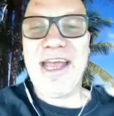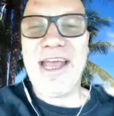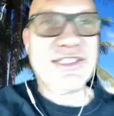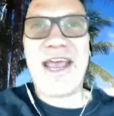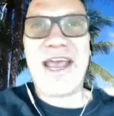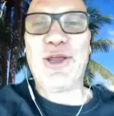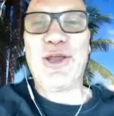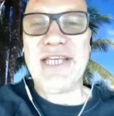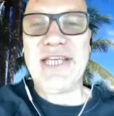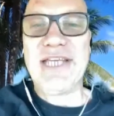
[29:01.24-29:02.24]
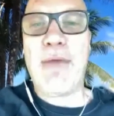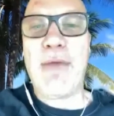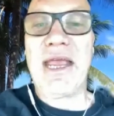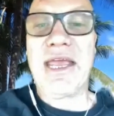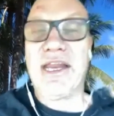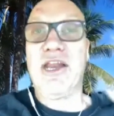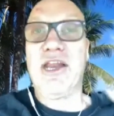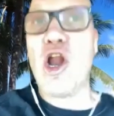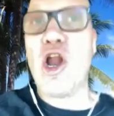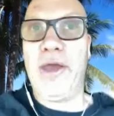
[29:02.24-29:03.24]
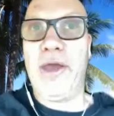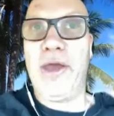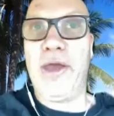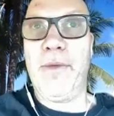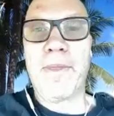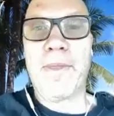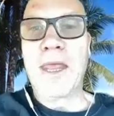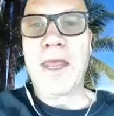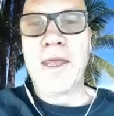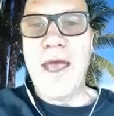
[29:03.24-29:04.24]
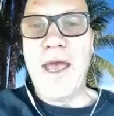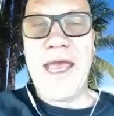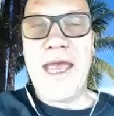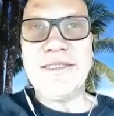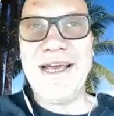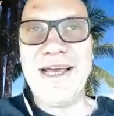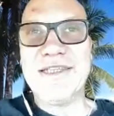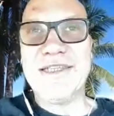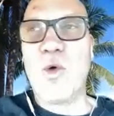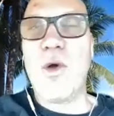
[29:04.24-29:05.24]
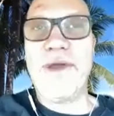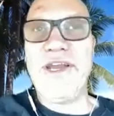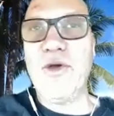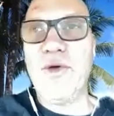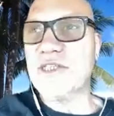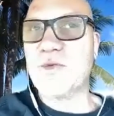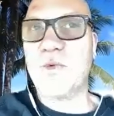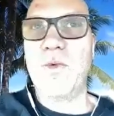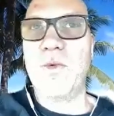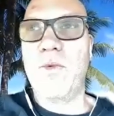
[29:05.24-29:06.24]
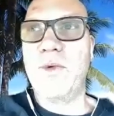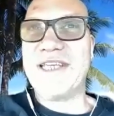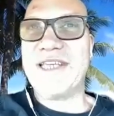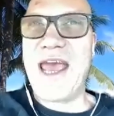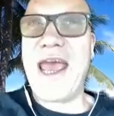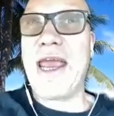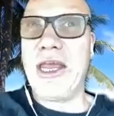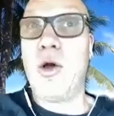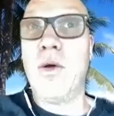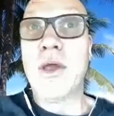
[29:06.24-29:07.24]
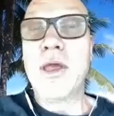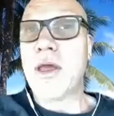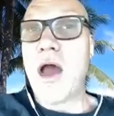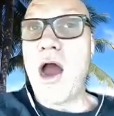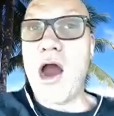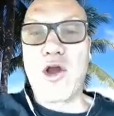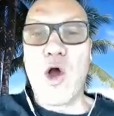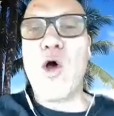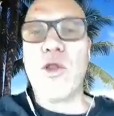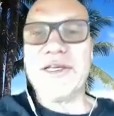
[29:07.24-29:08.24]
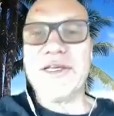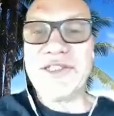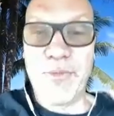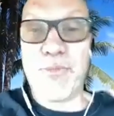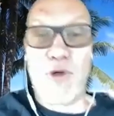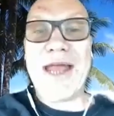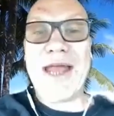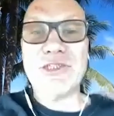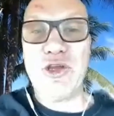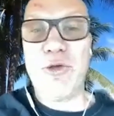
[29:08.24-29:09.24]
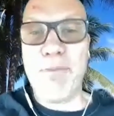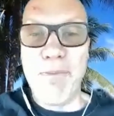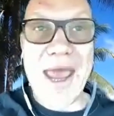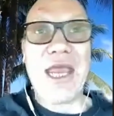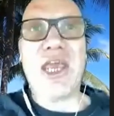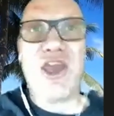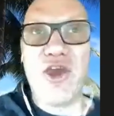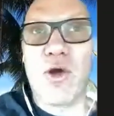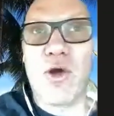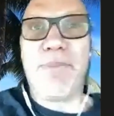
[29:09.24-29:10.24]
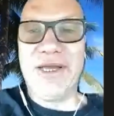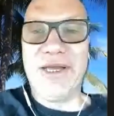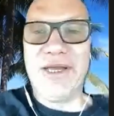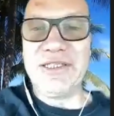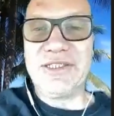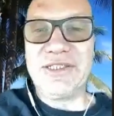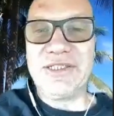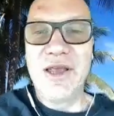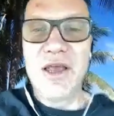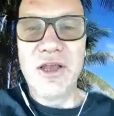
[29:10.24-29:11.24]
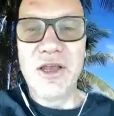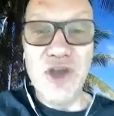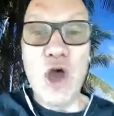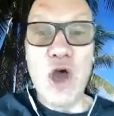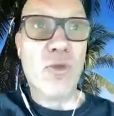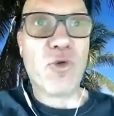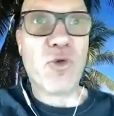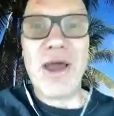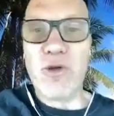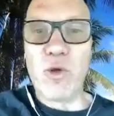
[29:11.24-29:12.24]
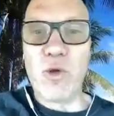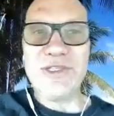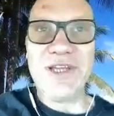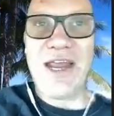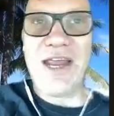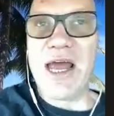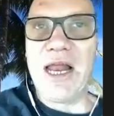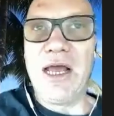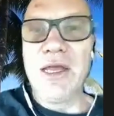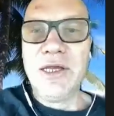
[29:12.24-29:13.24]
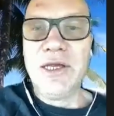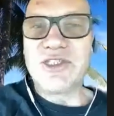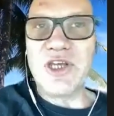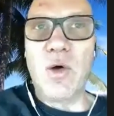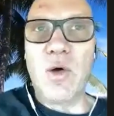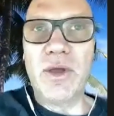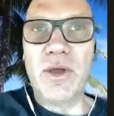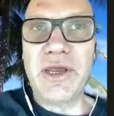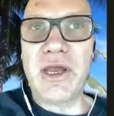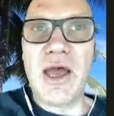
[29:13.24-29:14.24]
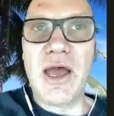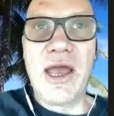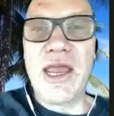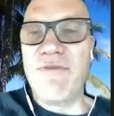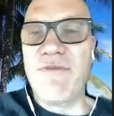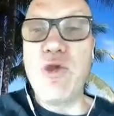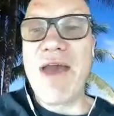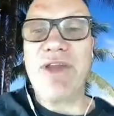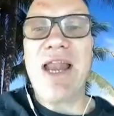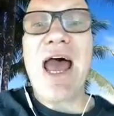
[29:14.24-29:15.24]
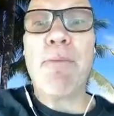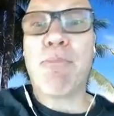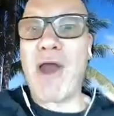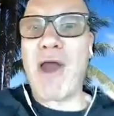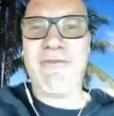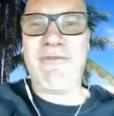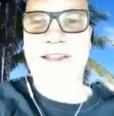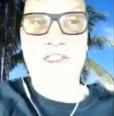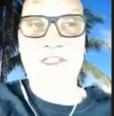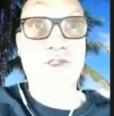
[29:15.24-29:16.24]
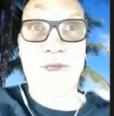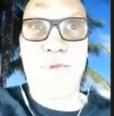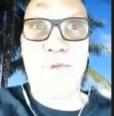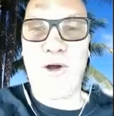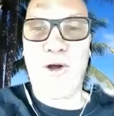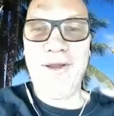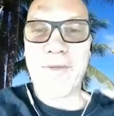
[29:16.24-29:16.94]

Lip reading: and just having a good time and getting to know them. And so what we do is we say, hey, our goal is to brand you and make your business known throughout Northwest Indiana. So if you have a nonprofit that you support,